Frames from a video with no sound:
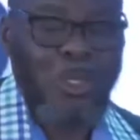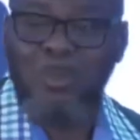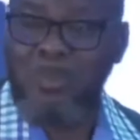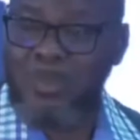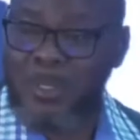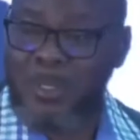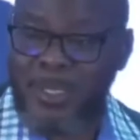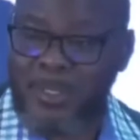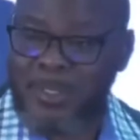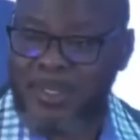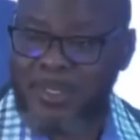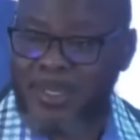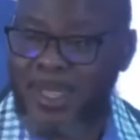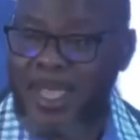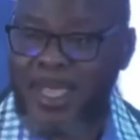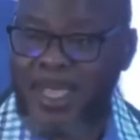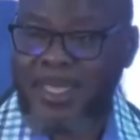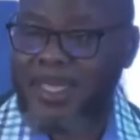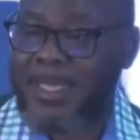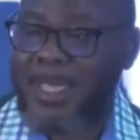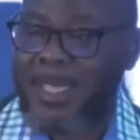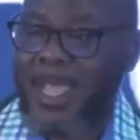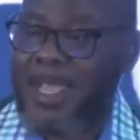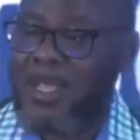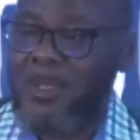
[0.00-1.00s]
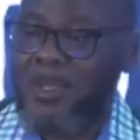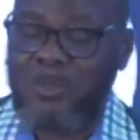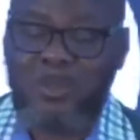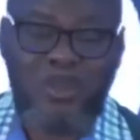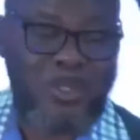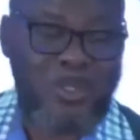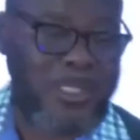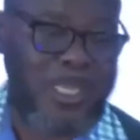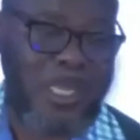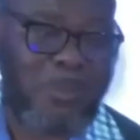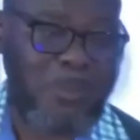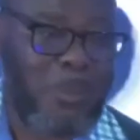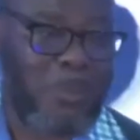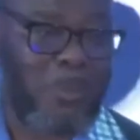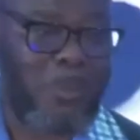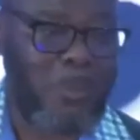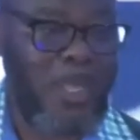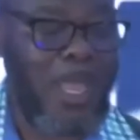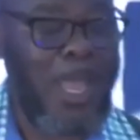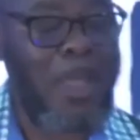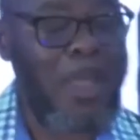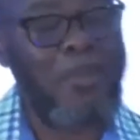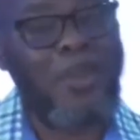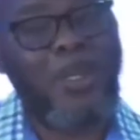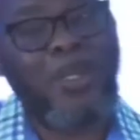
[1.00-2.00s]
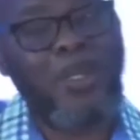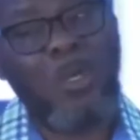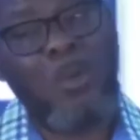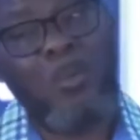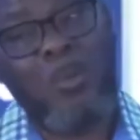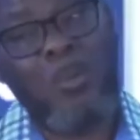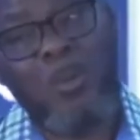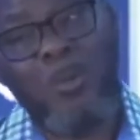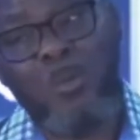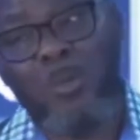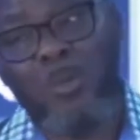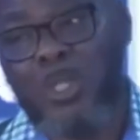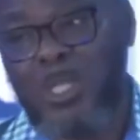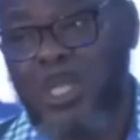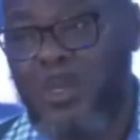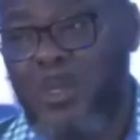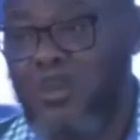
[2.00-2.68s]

big thing. I used to tell people I may not be able to give